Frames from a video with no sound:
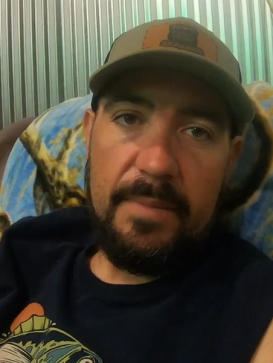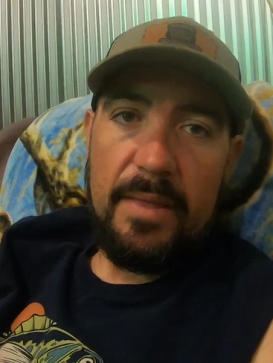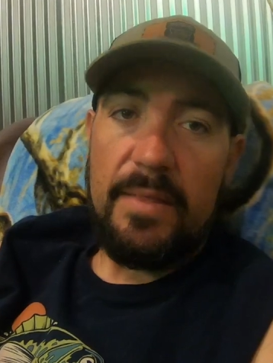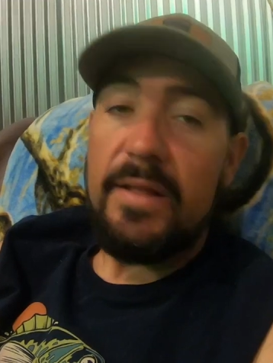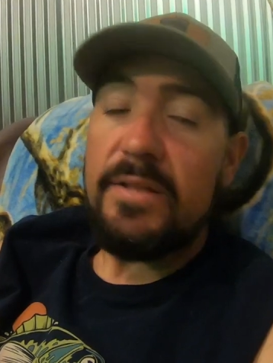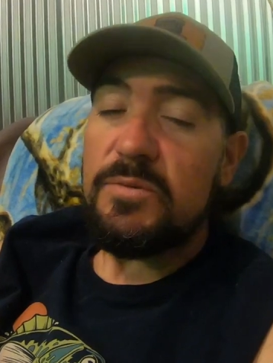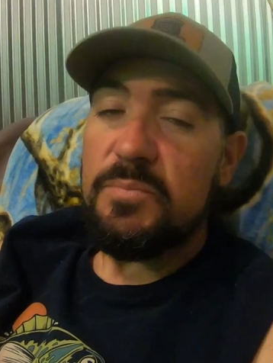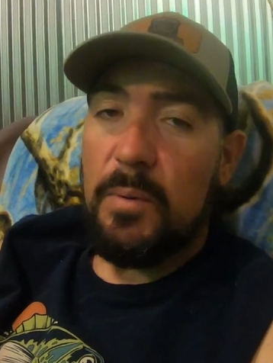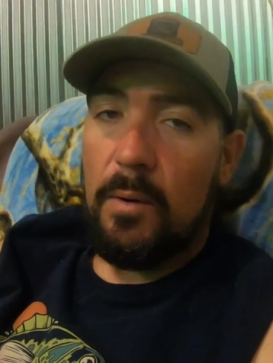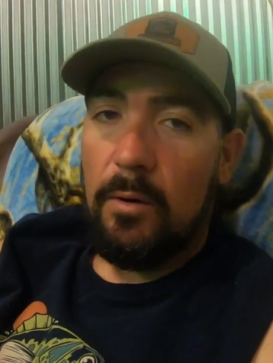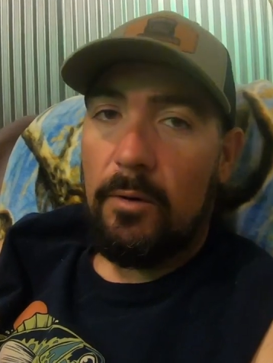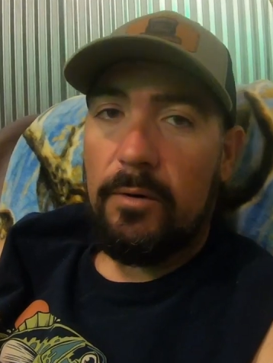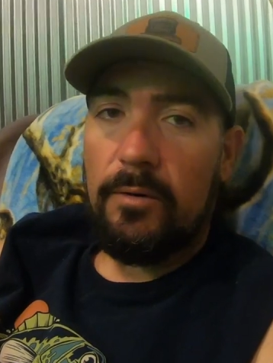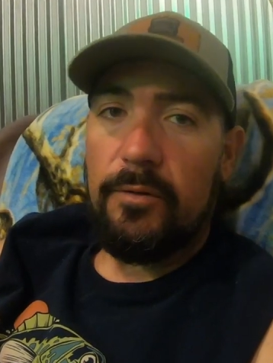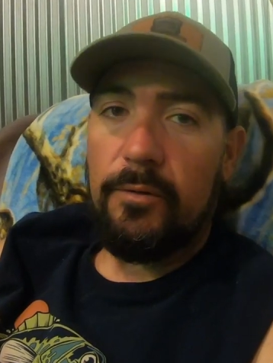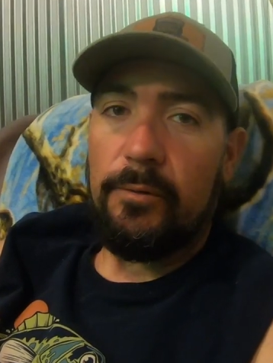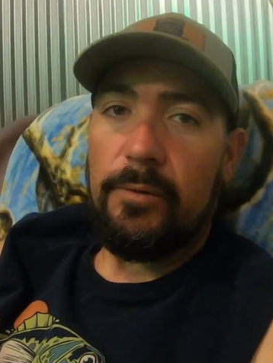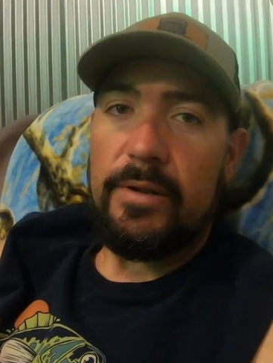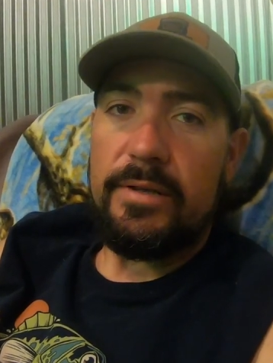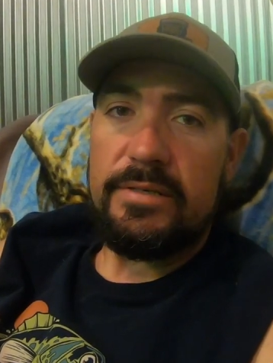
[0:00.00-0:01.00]
And that's part of
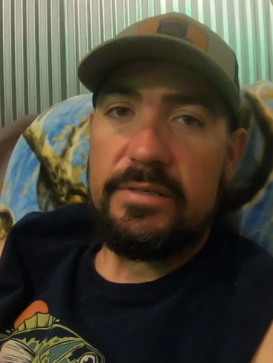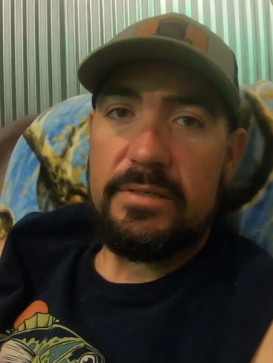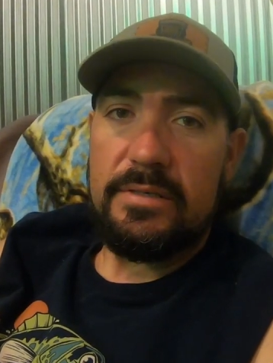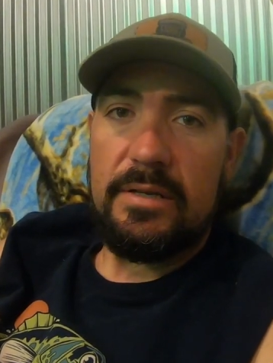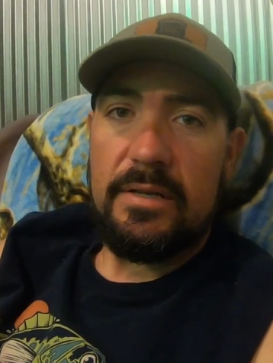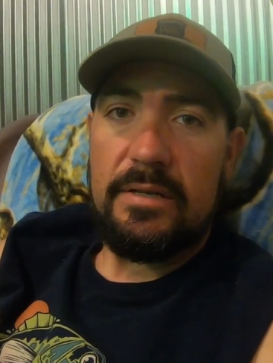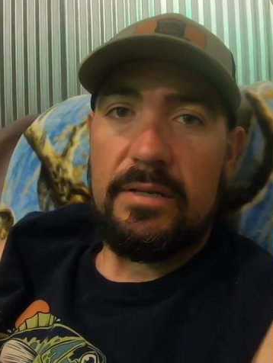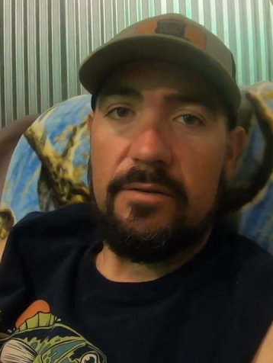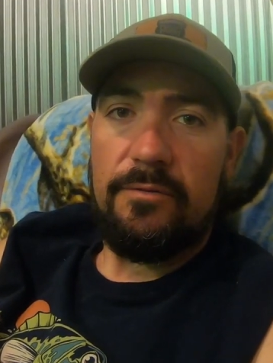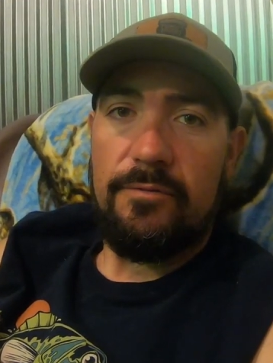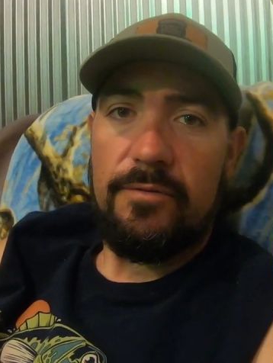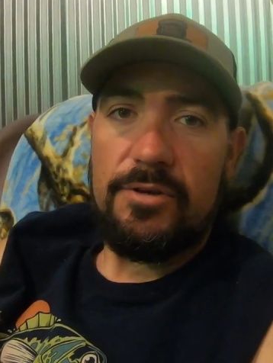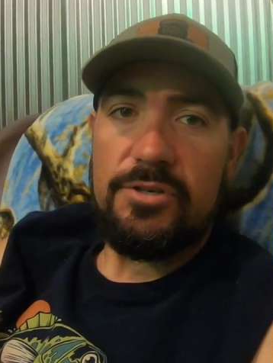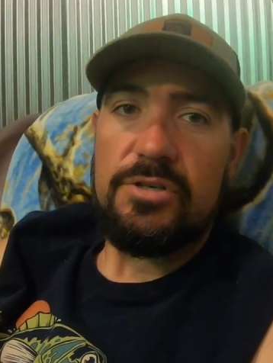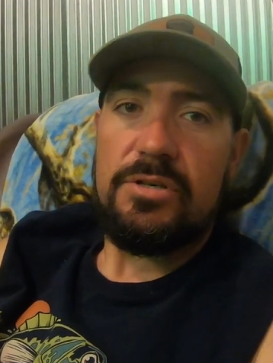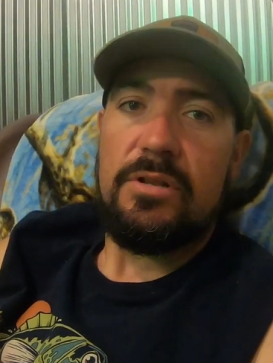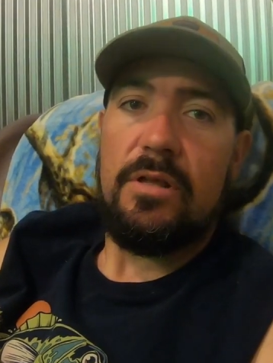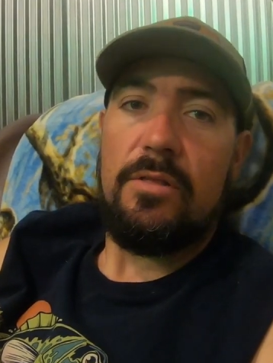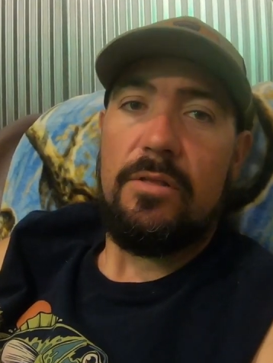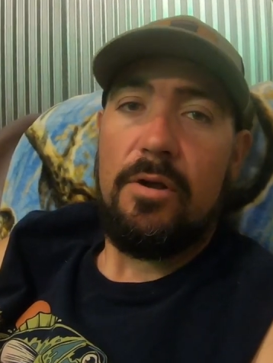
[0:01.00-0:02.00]
the reason that the
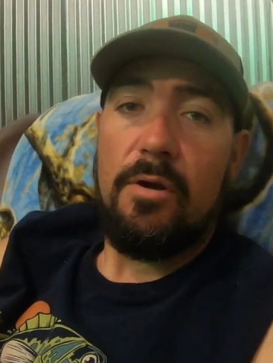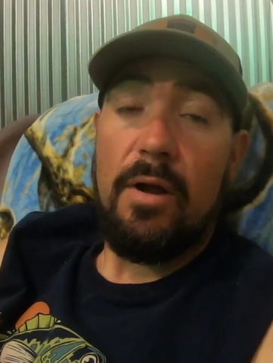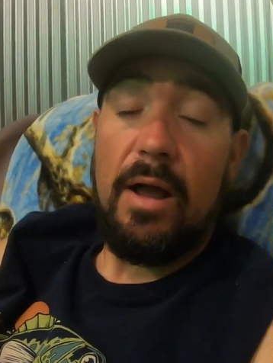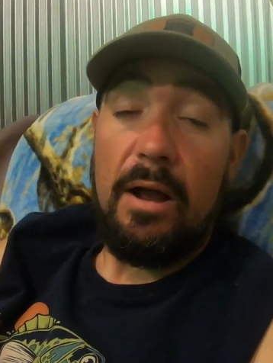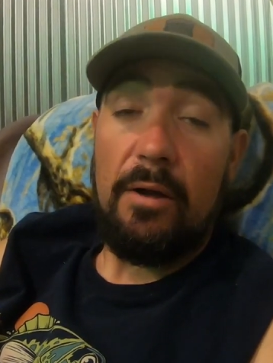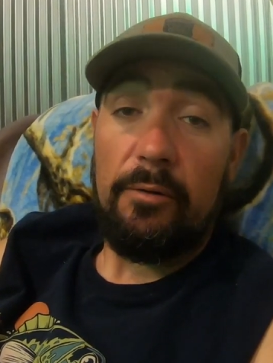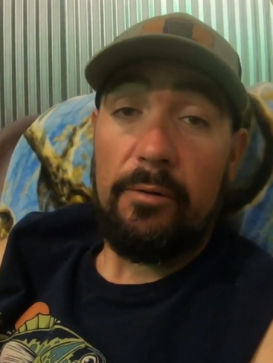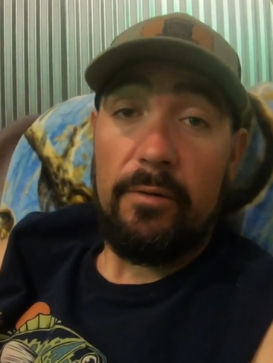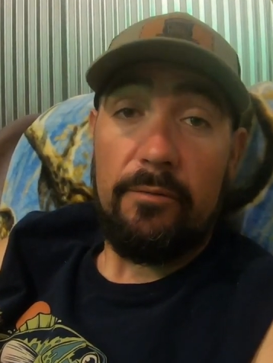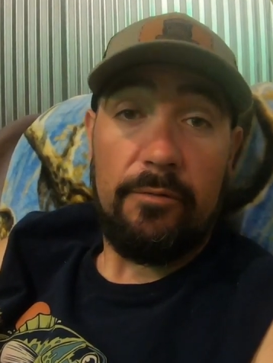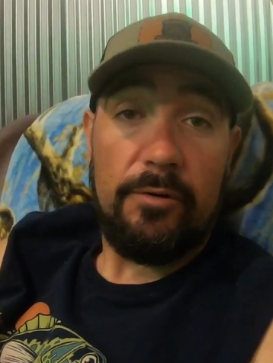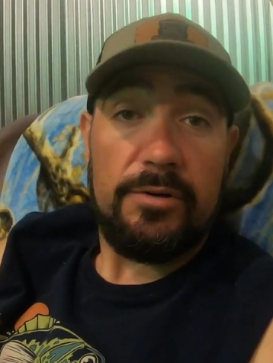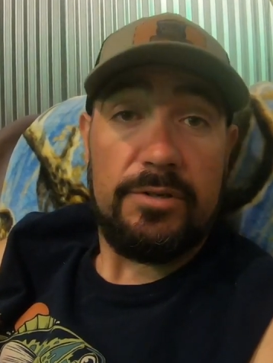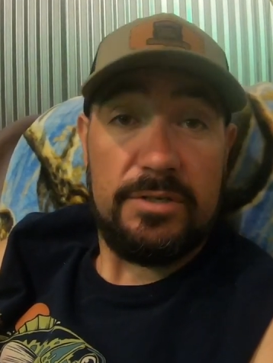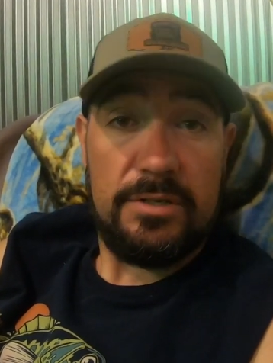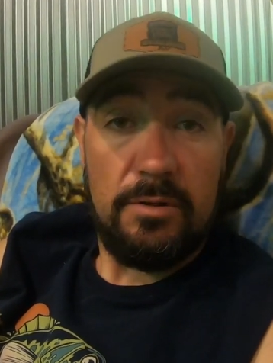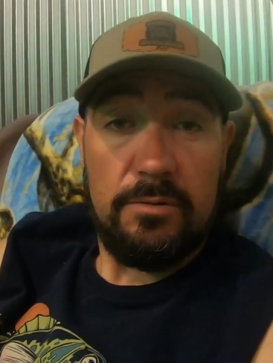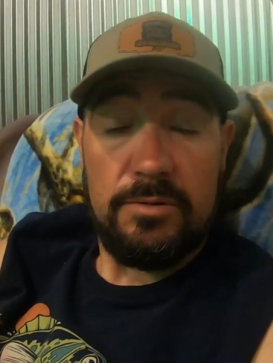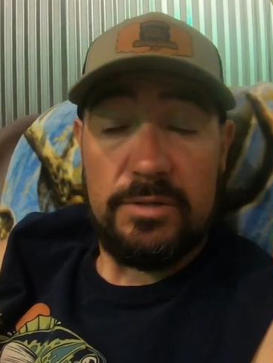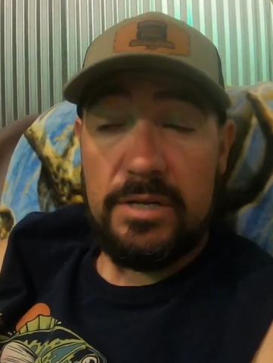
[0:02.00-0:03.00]
fishing on the Ohio River is
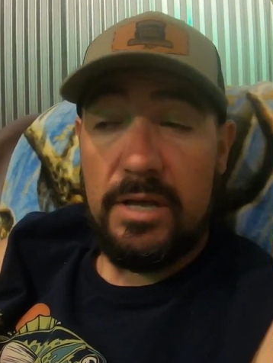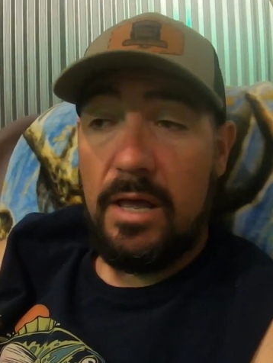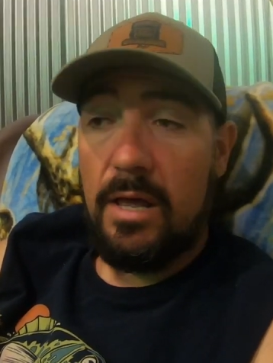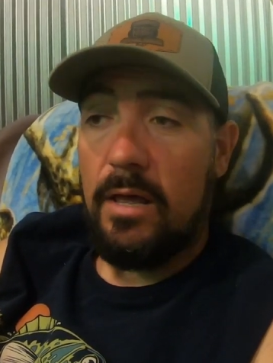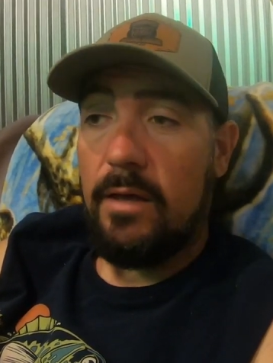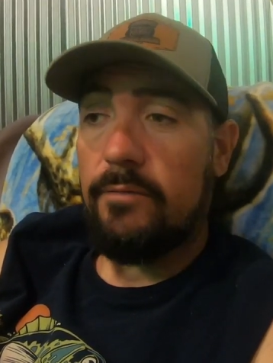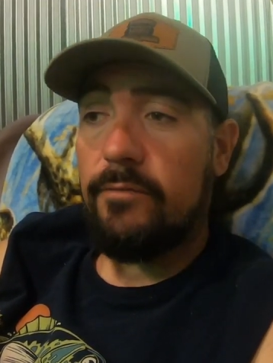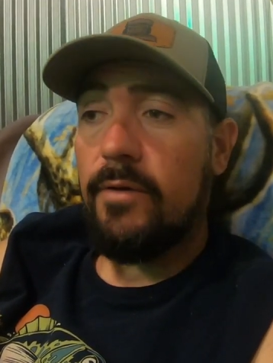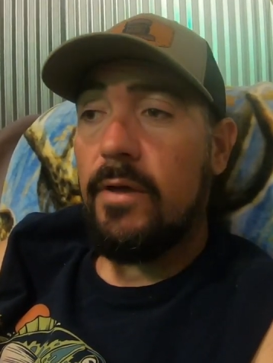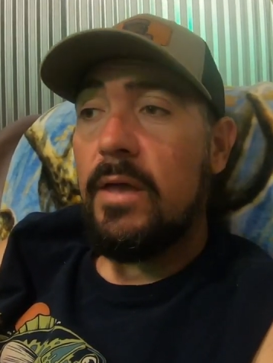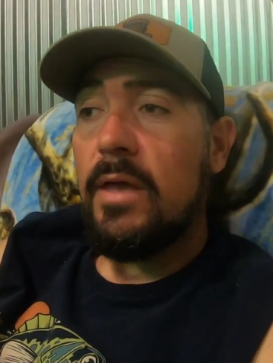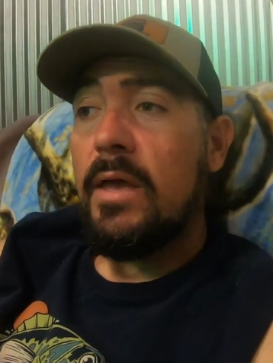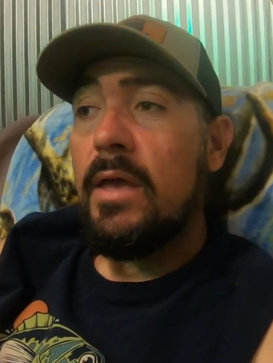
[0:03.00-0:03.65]
so tough,